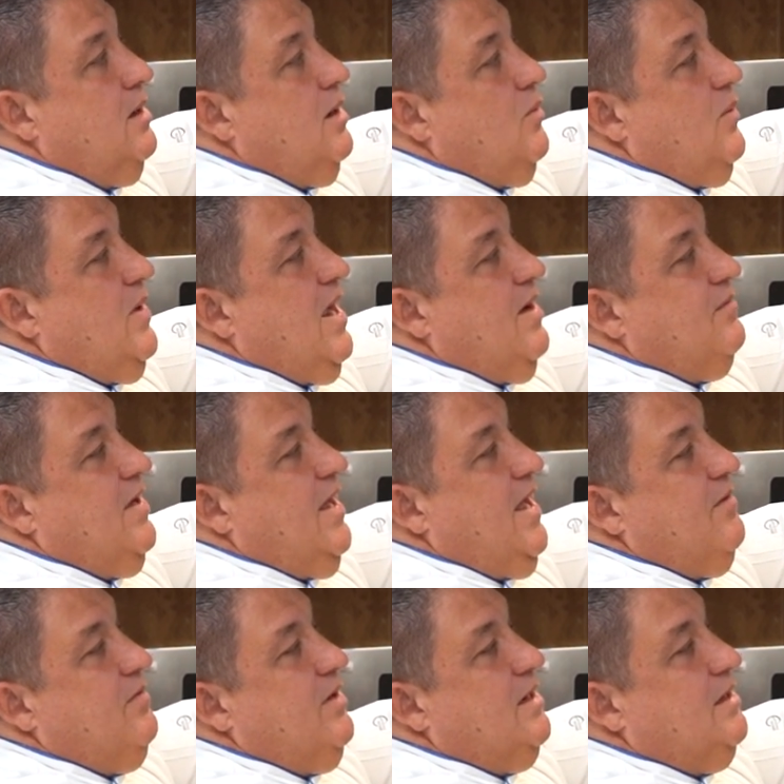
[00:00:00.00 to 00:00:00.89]
We have a
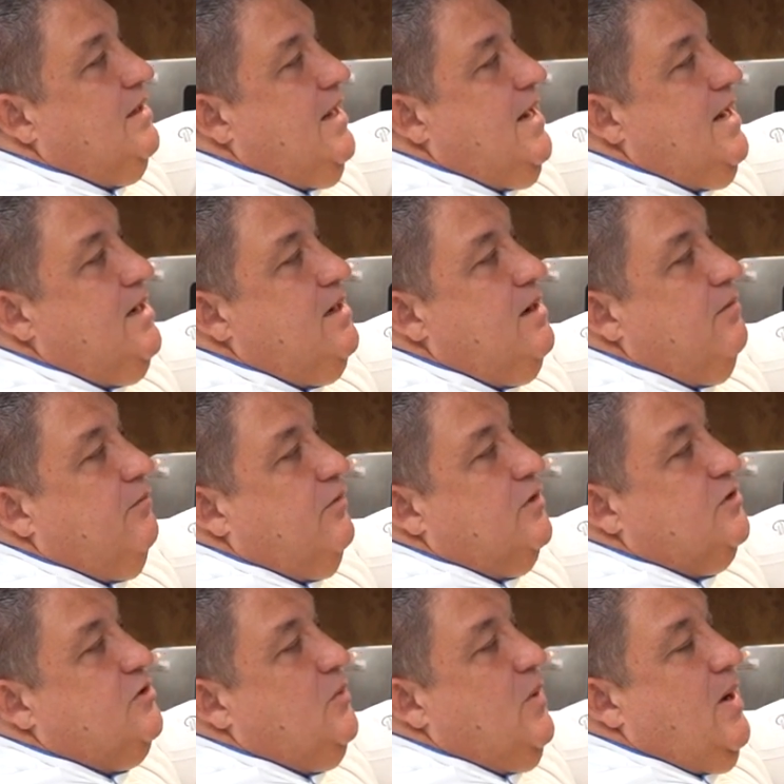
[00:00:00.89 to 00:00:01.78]
heavy clean
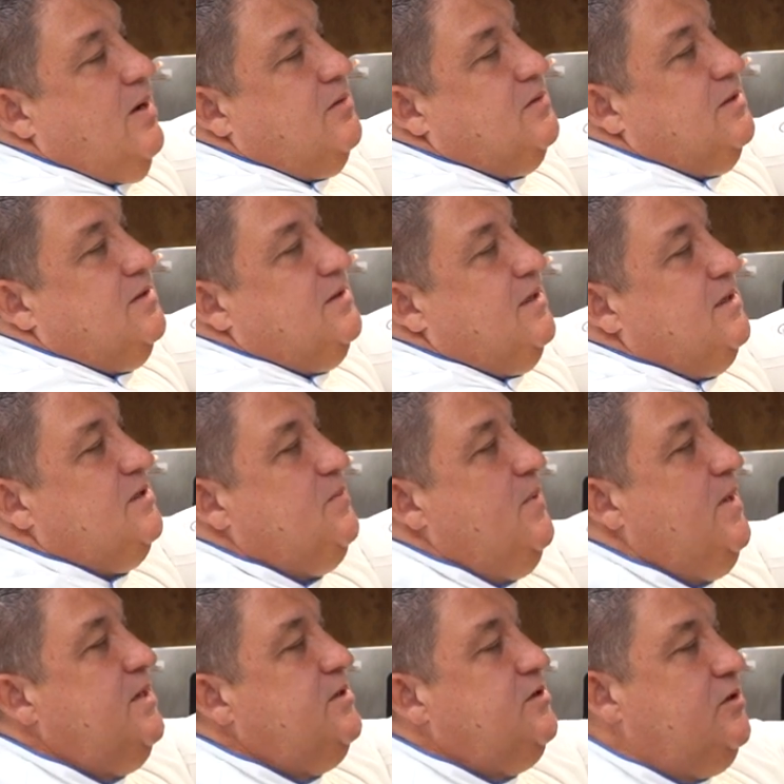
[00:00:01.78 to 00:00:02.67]
for 2 hours and 6
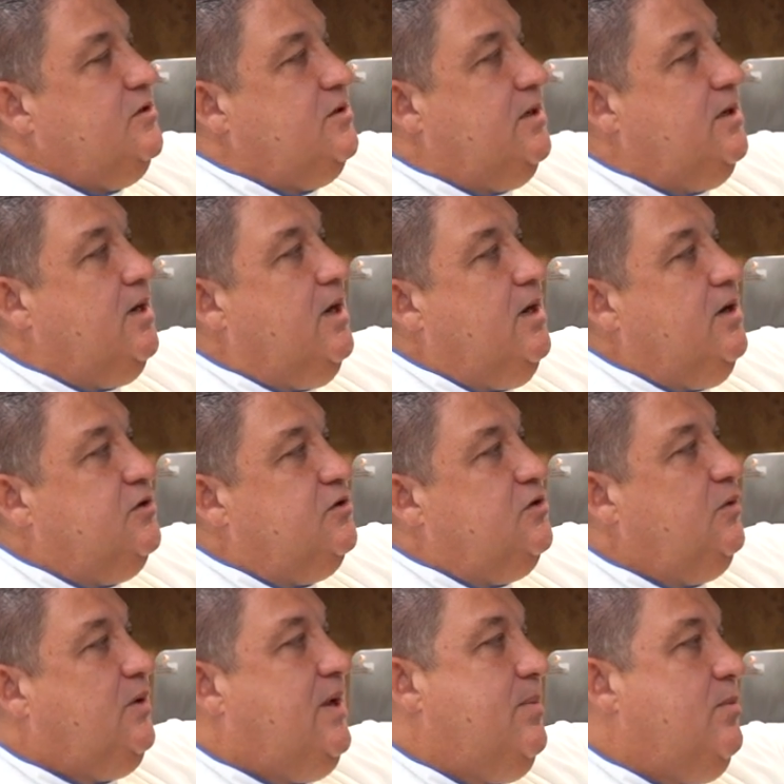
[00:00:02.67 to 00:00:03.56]
minutes using
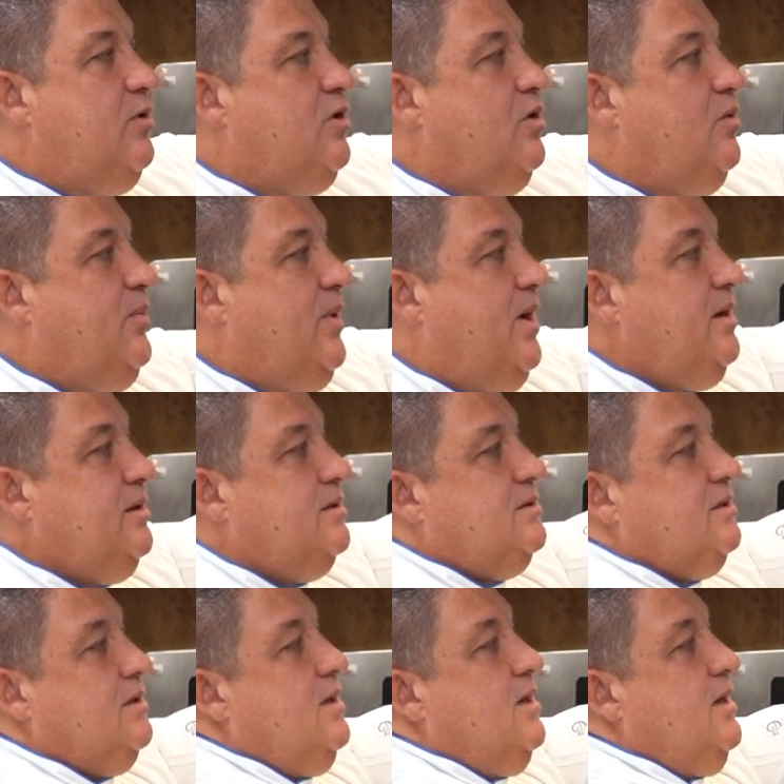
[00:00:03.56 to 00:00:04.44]
2 chemical
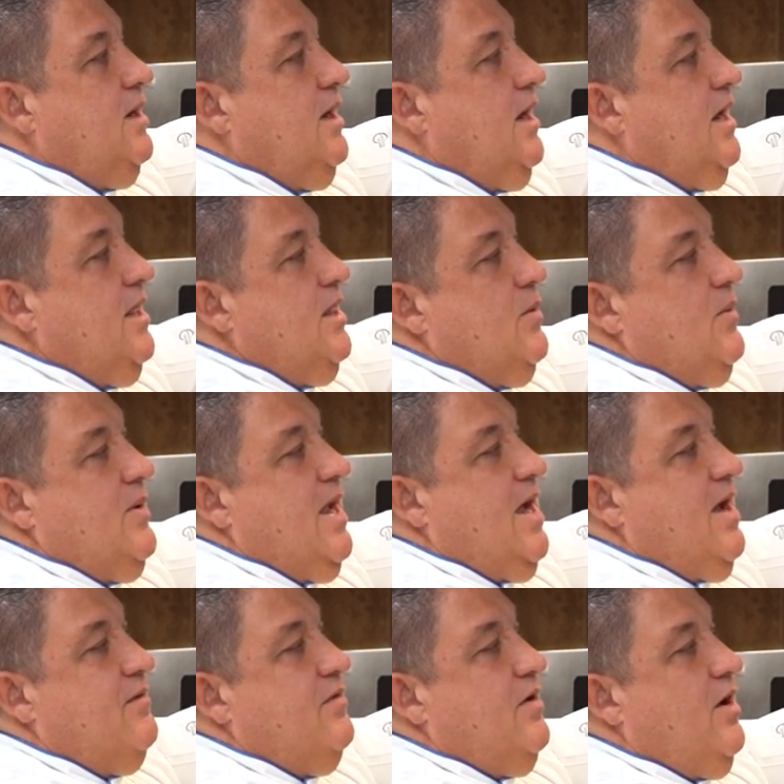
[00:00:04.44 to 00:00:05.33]
pucks. And then we
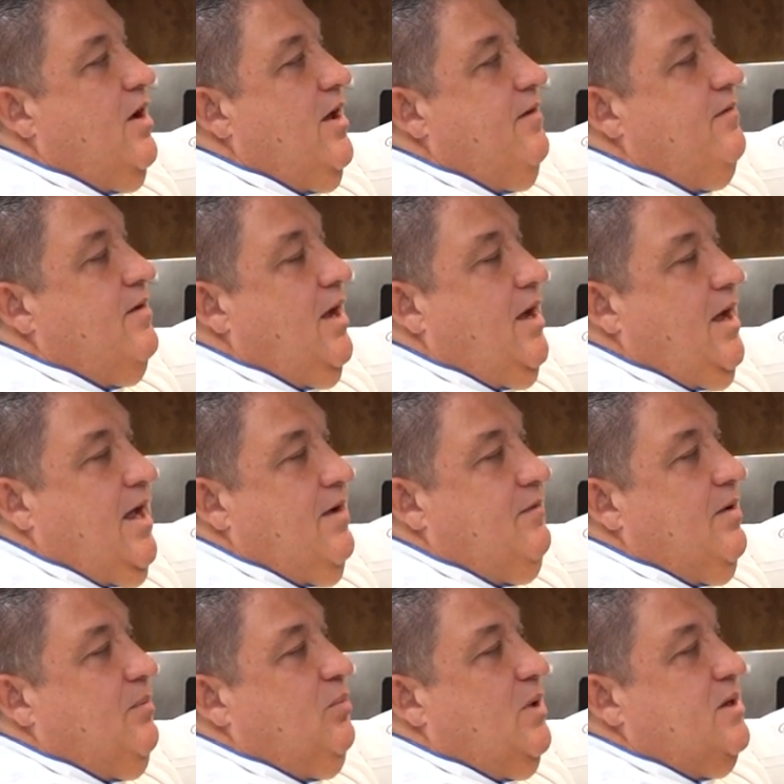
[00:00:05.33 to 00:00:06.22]
have a
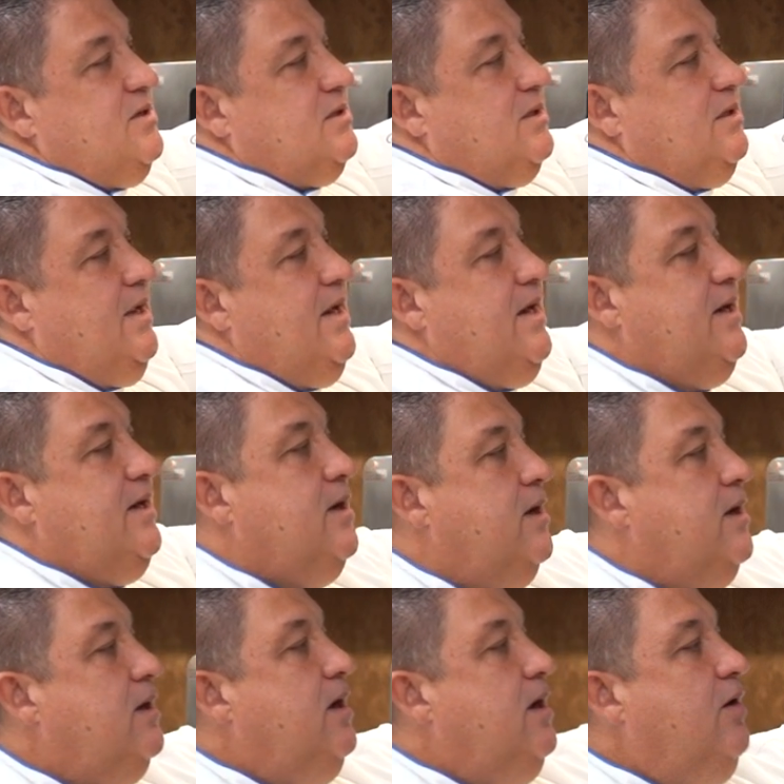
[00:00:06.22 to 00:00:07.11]
heavy plus clean
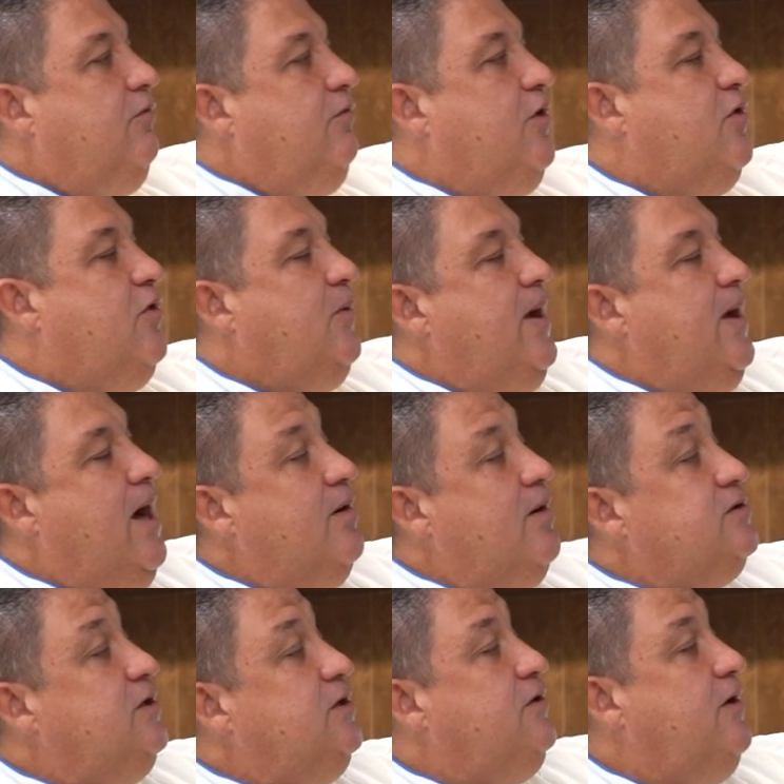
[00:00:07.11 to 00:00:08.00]
for 3
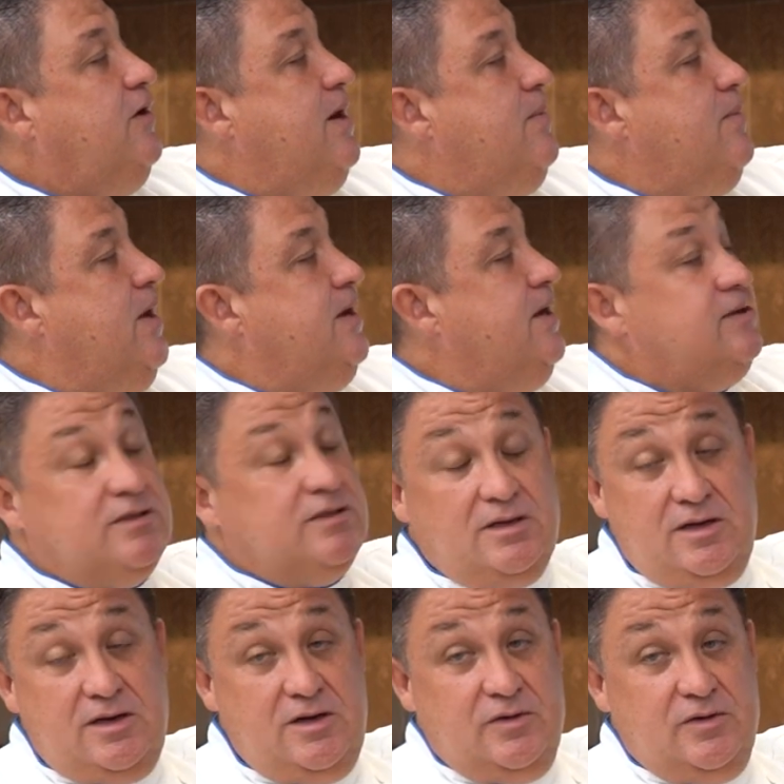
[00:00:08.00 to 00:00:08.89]
hours and 30 minutes
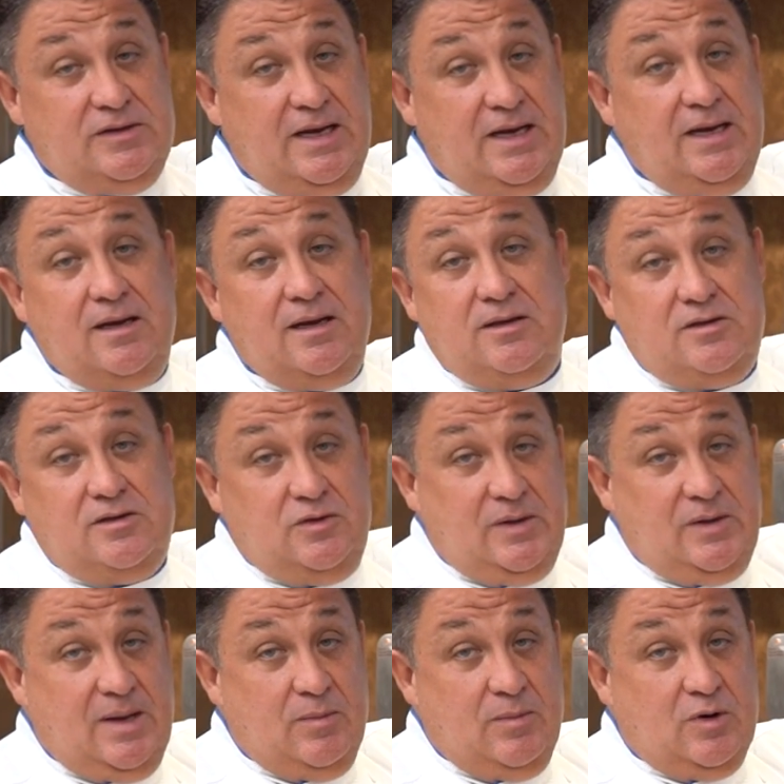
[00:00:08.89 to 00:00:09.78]
using 2
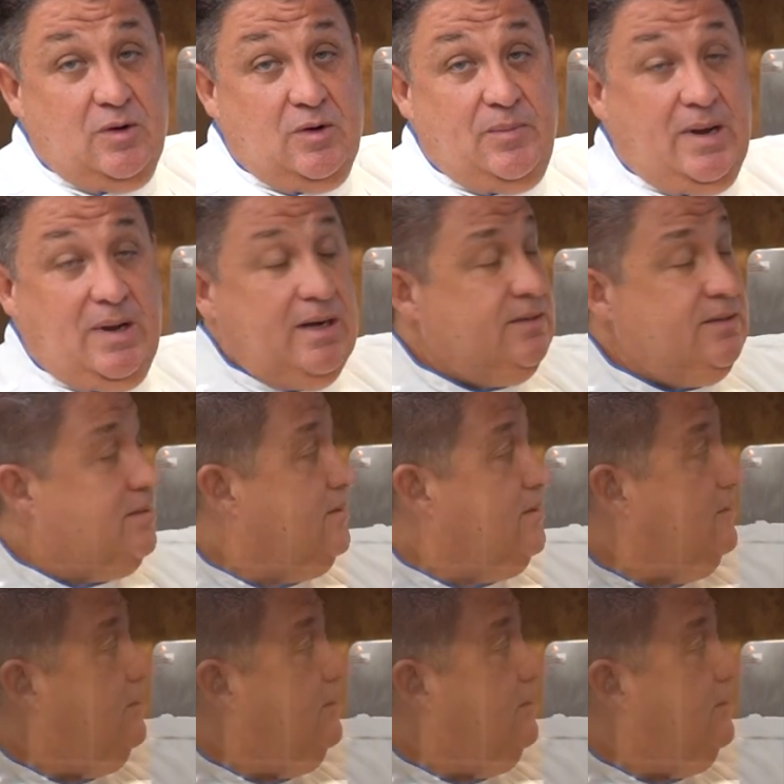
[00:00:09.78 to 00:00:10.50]
chemical pucks.